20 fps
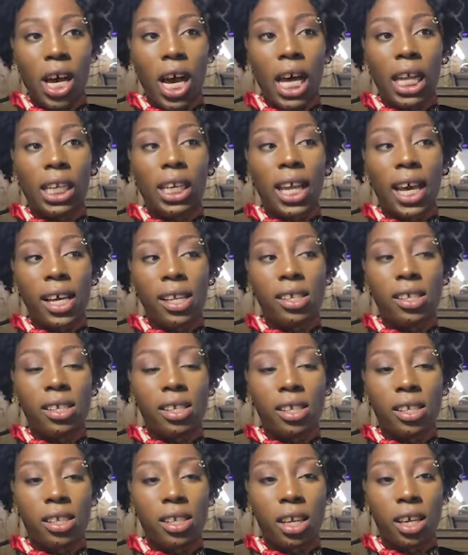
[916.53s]
I'd like to
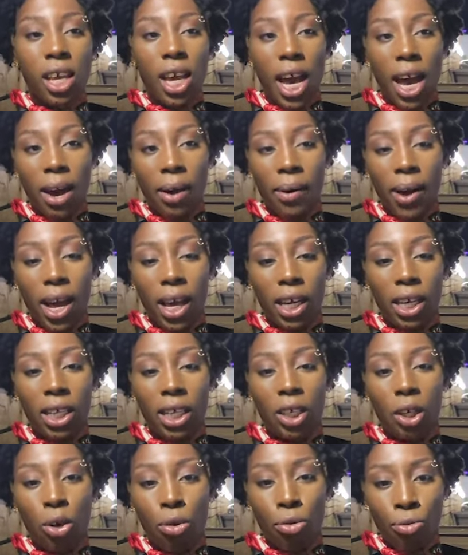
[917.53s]
see how I could
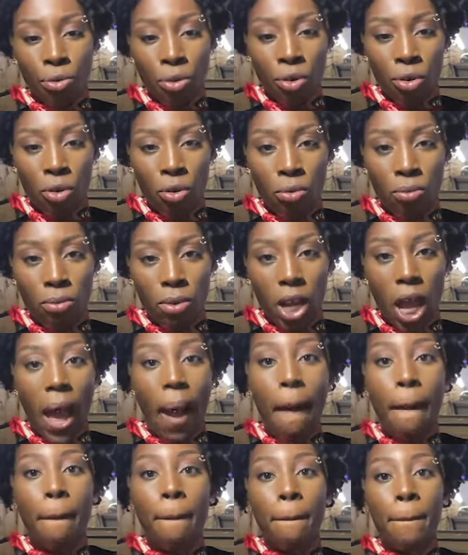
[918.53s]
groom
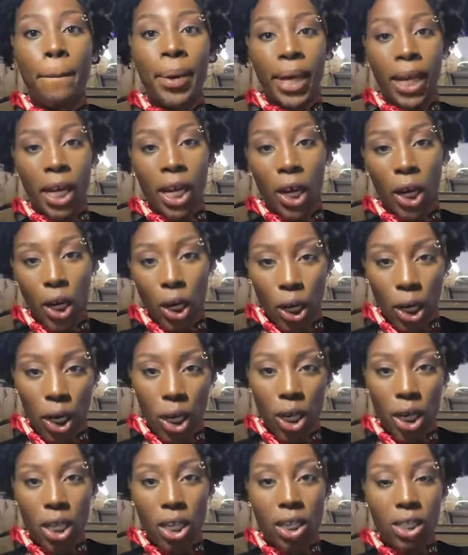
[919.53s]
a bigger
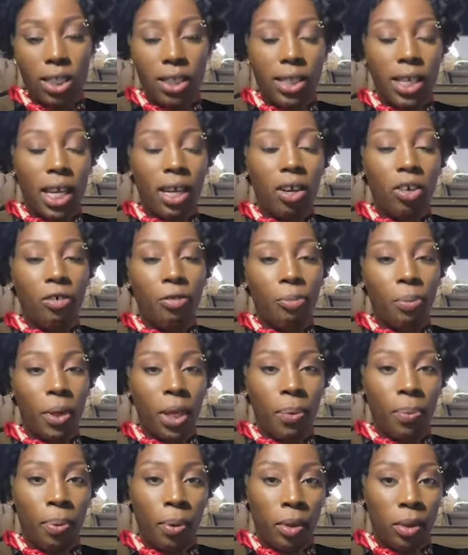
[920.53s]
set of
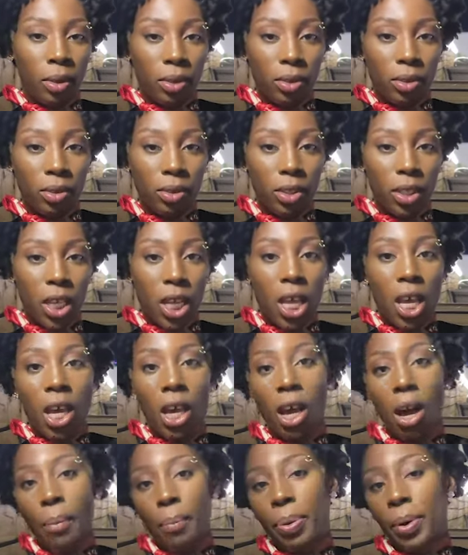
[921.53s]
people
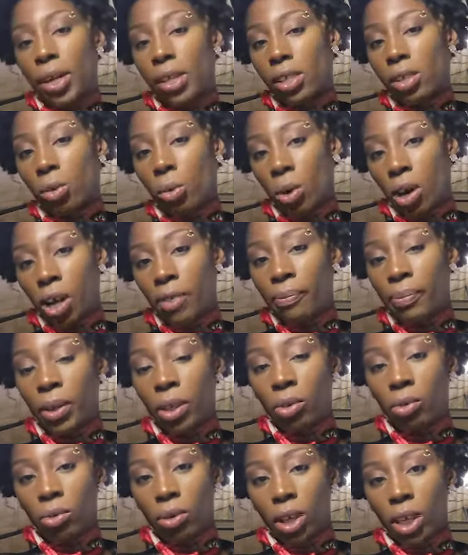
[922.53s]
compared to what I've
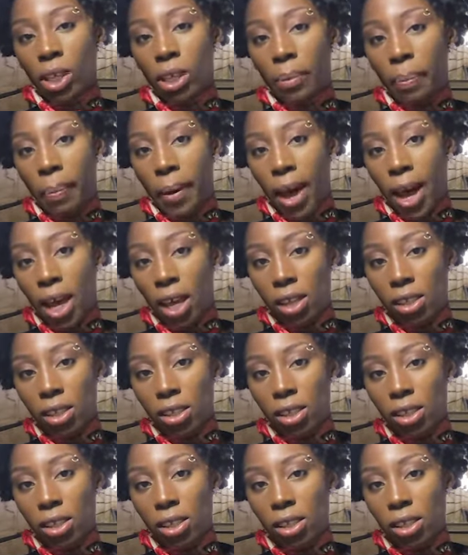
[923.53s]
been doing in the past.